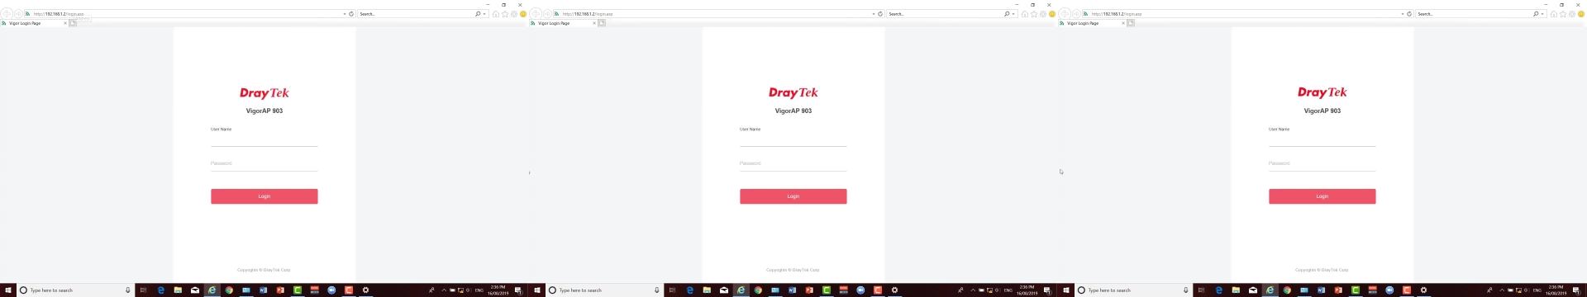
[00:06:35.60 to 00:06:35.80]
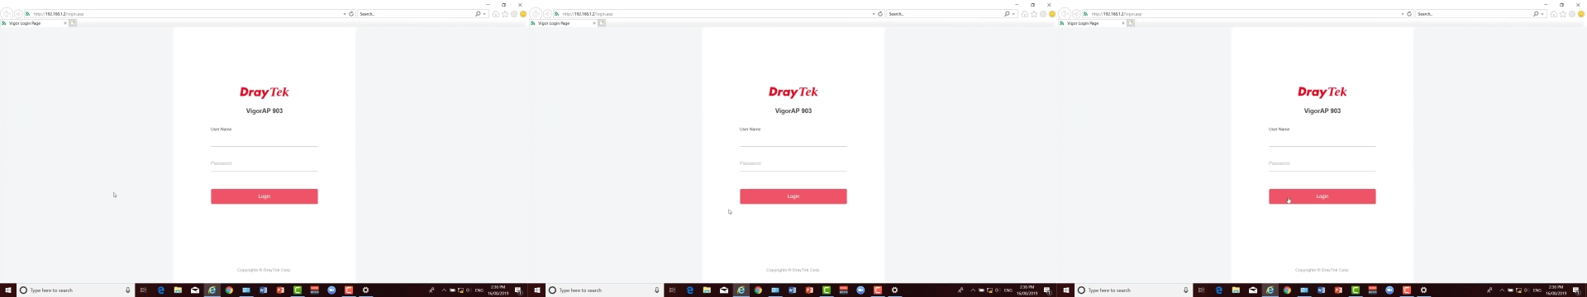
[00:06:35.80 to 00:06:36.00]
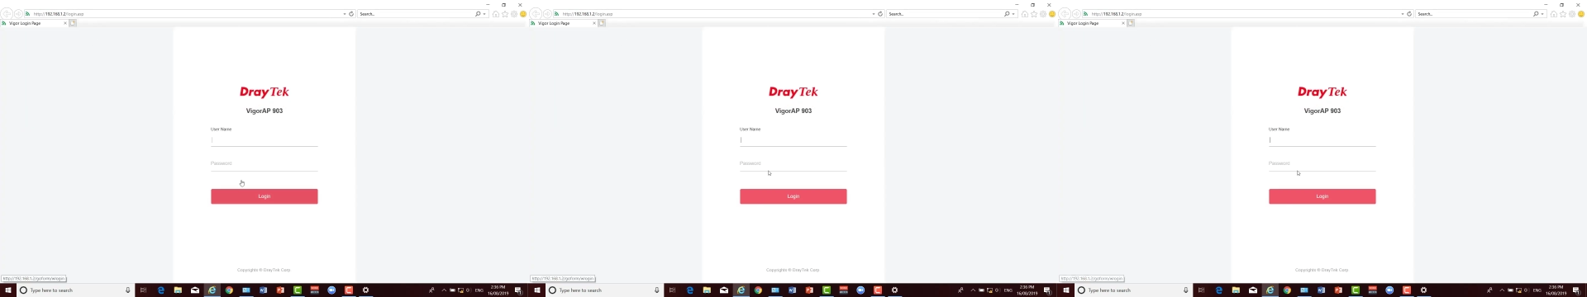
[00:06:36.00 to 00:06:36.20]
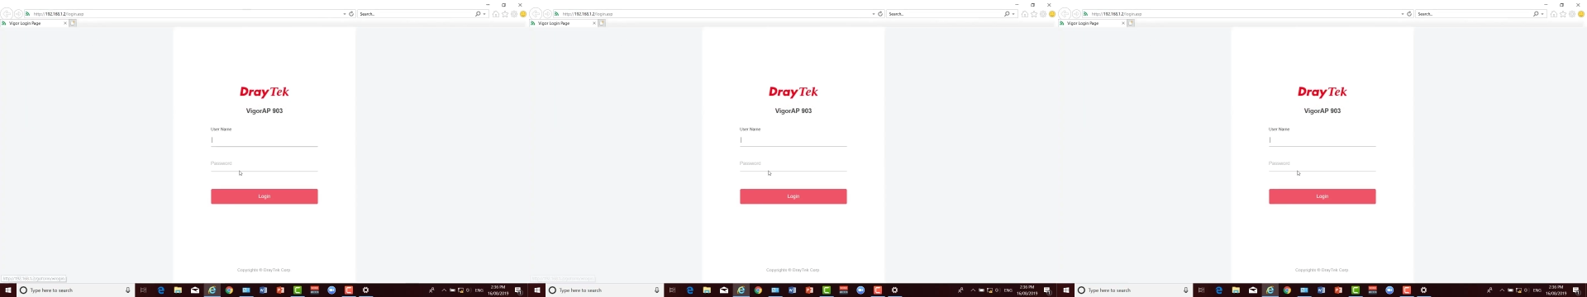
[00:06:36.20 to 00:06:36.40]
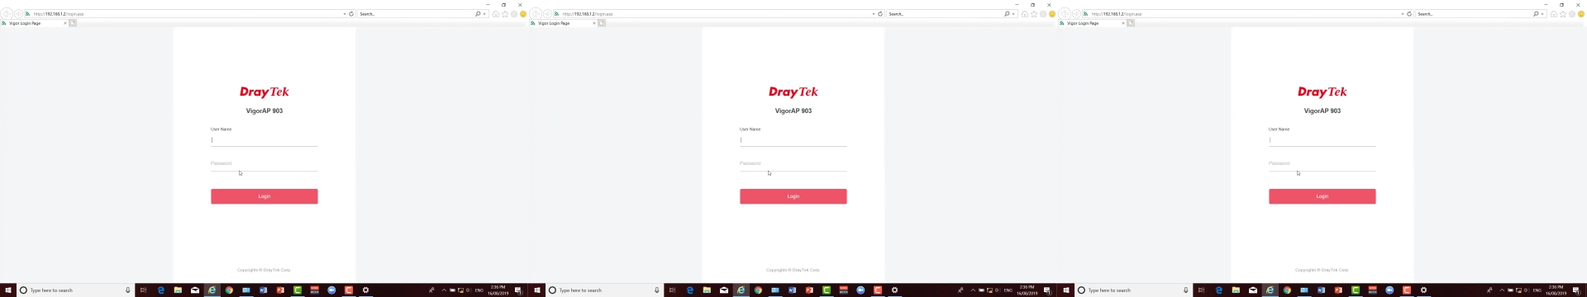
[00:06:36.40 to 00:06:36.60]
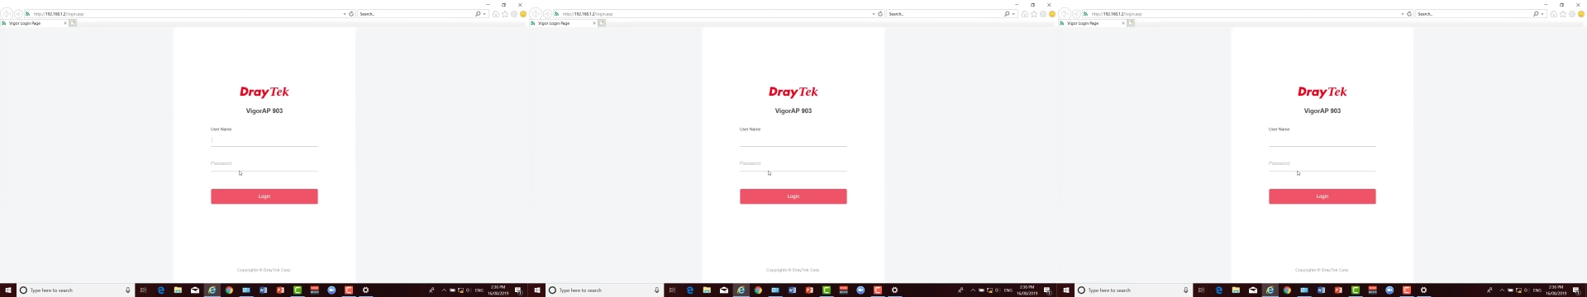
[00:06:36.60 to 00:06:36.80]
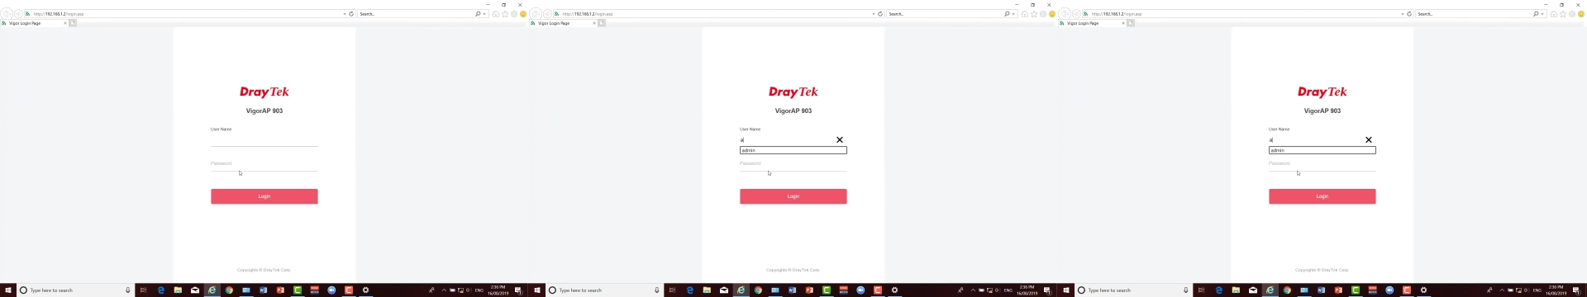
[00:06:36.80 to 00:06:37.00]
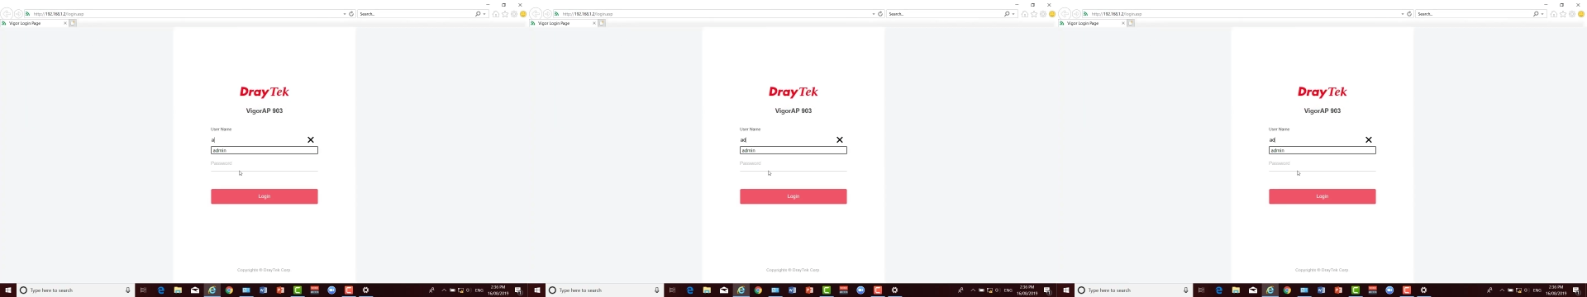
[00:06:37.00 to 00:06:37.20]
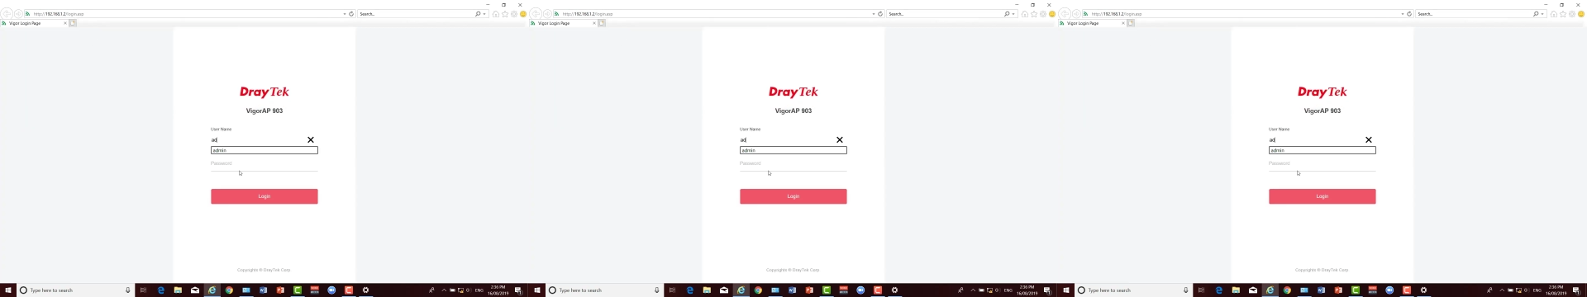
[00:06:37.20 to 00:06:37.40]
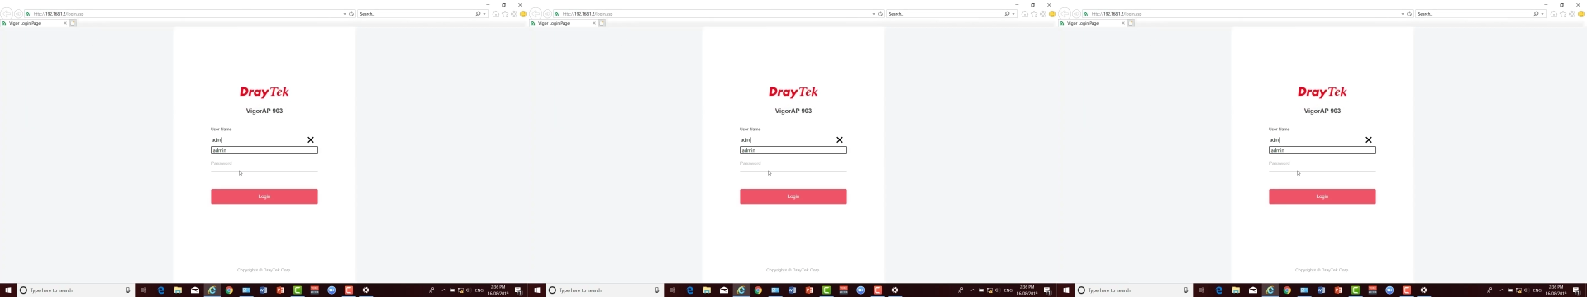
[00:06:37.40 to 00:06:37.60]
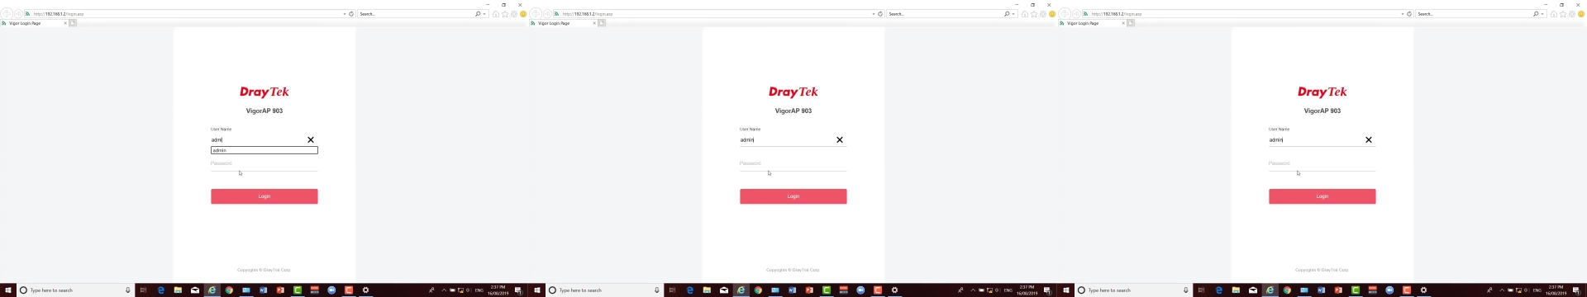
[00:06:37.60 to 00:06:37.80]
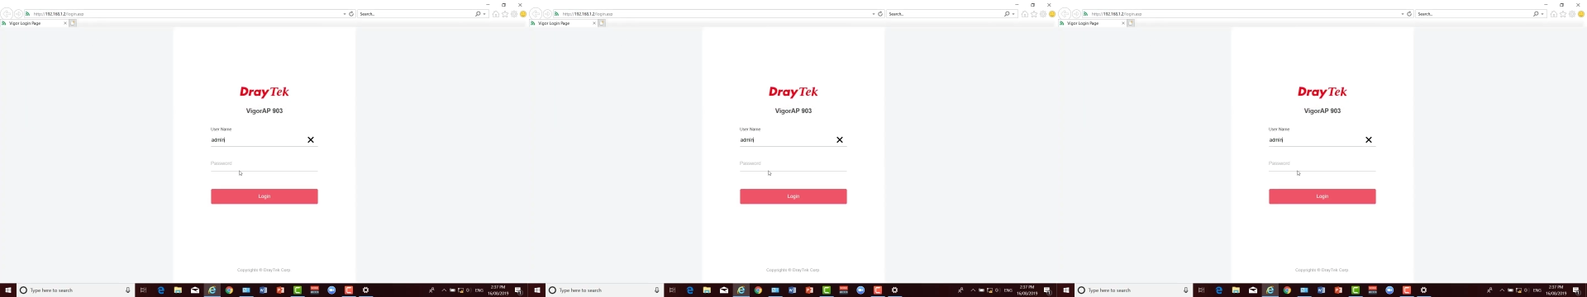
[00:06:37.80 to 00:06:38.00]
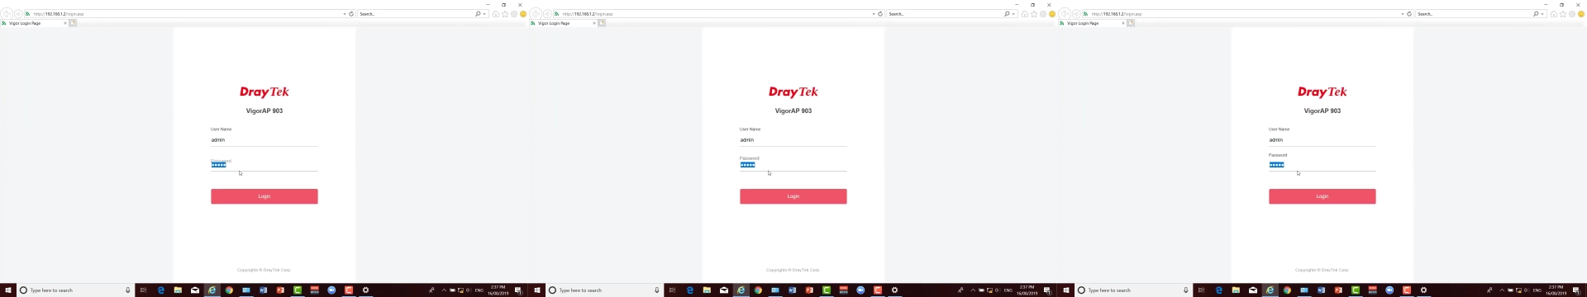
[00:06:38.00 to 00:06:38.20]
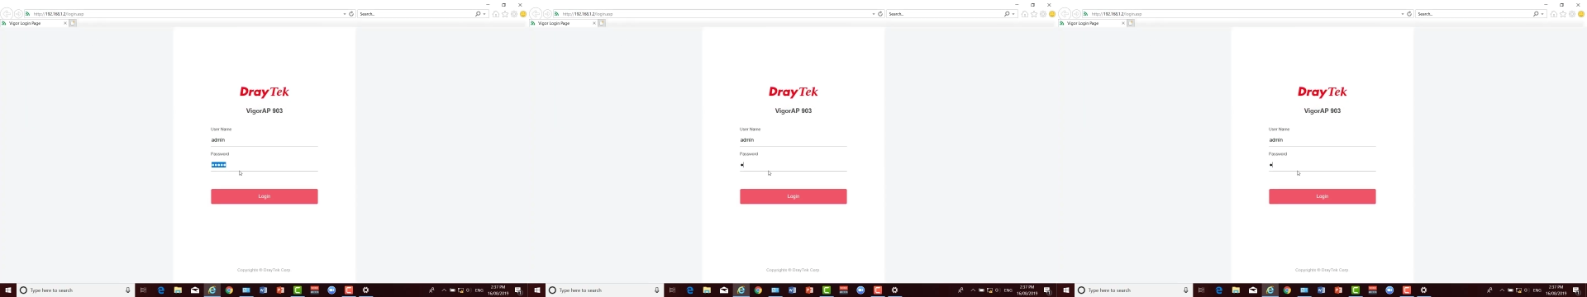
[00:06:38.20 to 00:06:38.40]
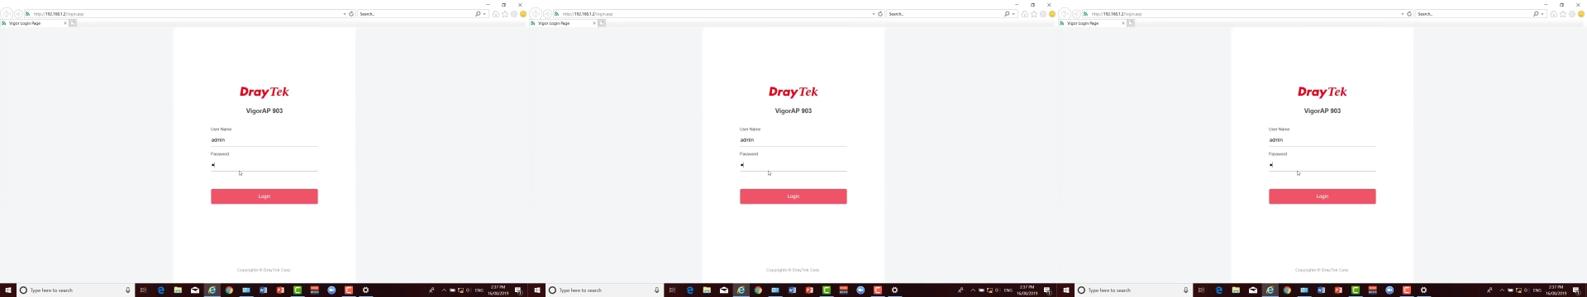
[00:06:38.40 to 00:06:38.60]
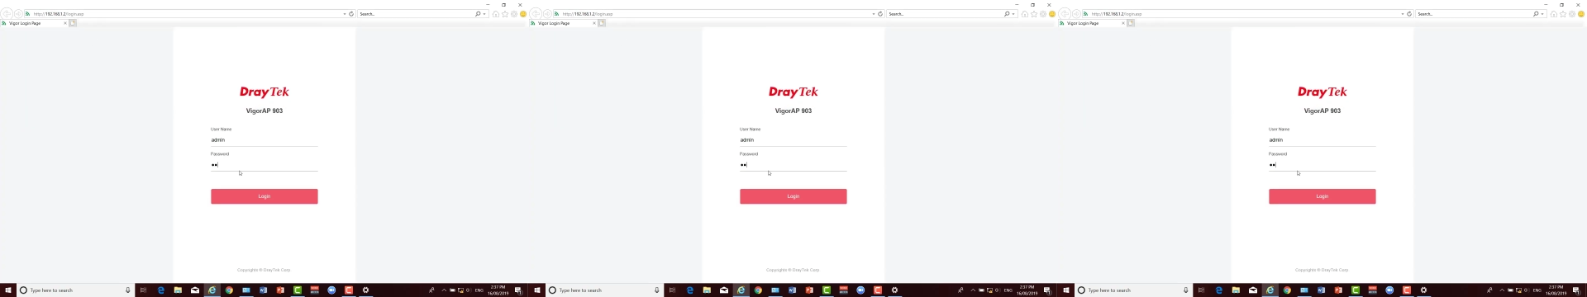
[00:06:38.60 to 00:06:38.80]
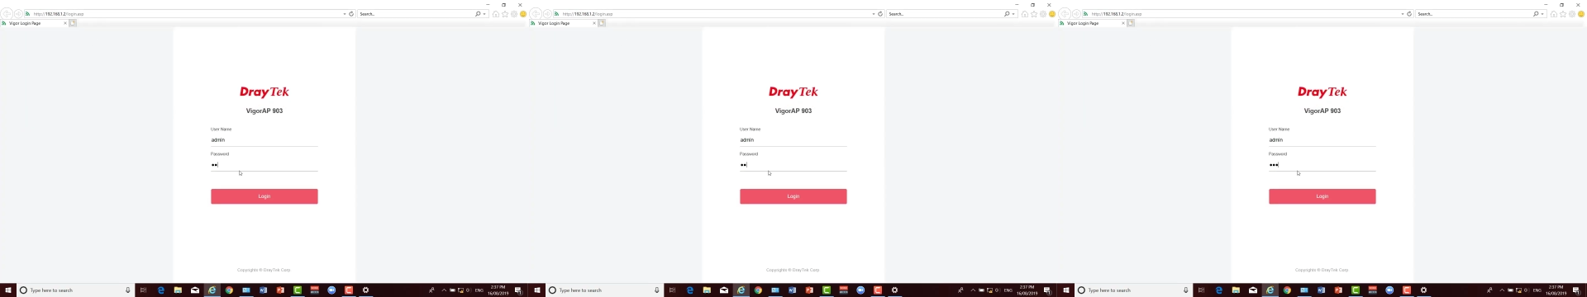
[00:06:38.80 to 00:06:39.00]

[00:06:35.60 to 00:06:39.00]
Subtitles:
[unreadable: no face in view]